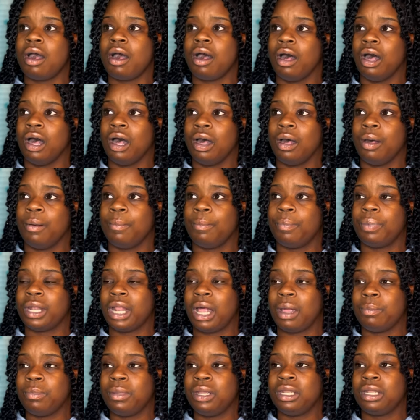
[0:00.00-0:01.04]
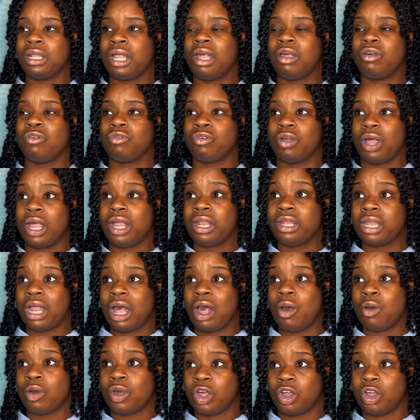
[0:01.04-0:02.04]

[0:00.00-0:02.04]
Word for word: Um, but I mean, like right now,